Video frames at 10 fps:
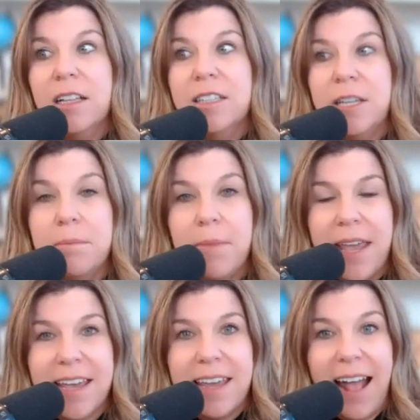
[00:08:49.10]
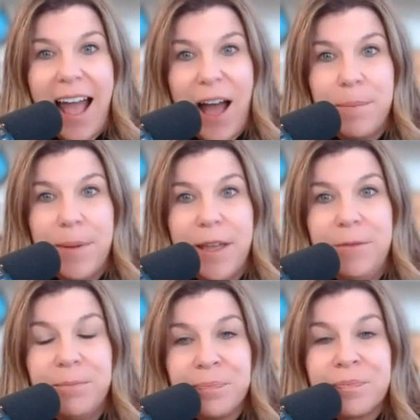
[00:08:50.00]
to make it
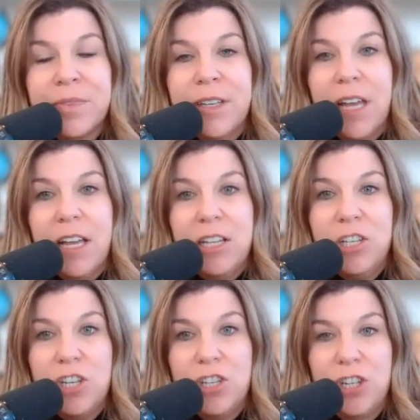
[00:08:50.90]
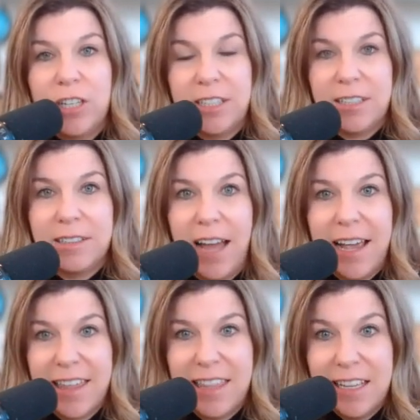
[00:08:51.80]
happen. And just
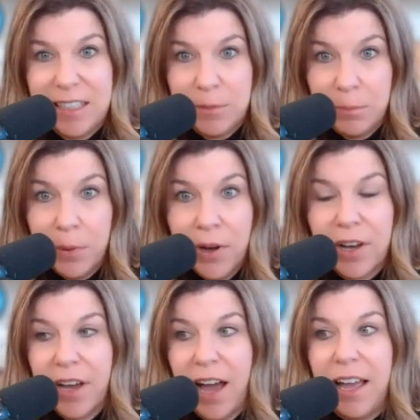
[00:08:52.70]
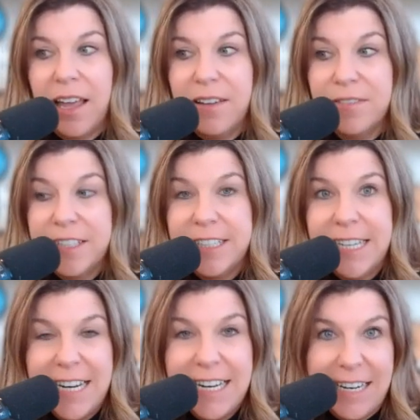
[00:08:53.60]
like this book, I've
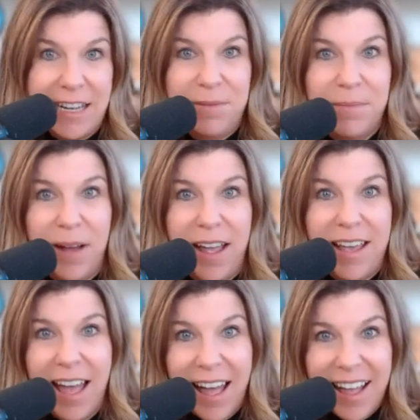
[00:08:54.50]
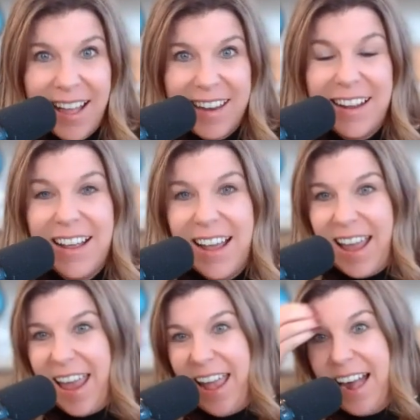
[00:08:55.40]
seen it in my head
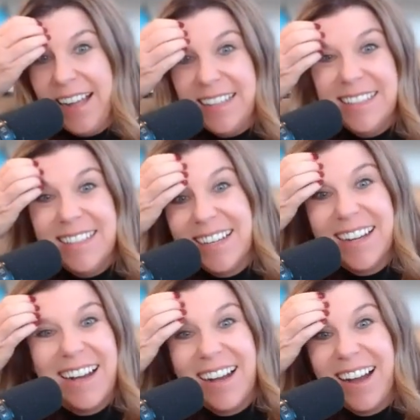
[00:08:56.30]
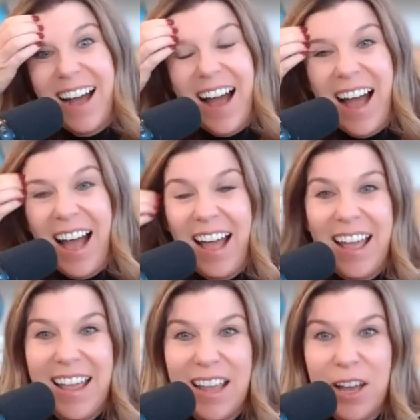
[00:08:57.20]
and
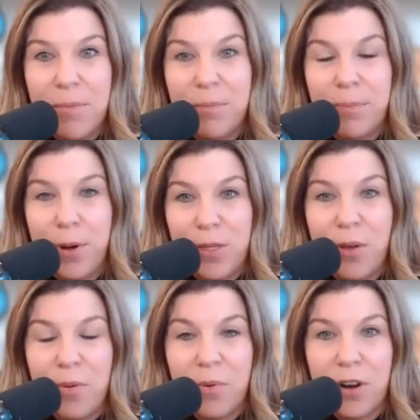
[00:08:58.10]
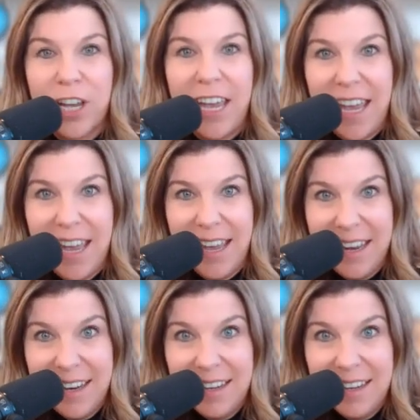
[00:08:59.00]
I put the work in.